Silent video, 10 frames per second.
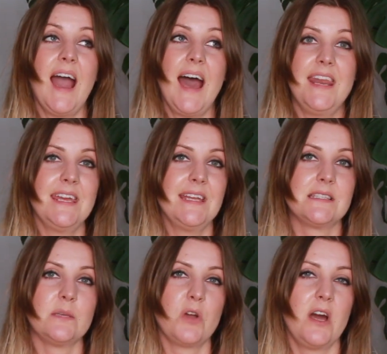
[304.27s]
adding in
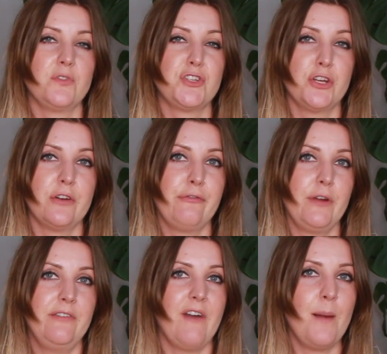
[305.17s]
some kind of
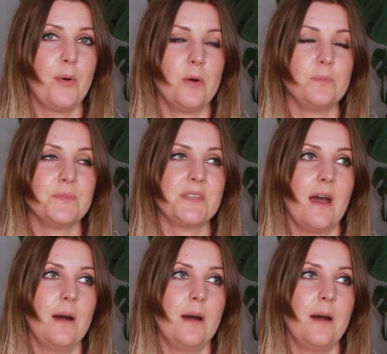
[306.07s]
sugar-free fat bombs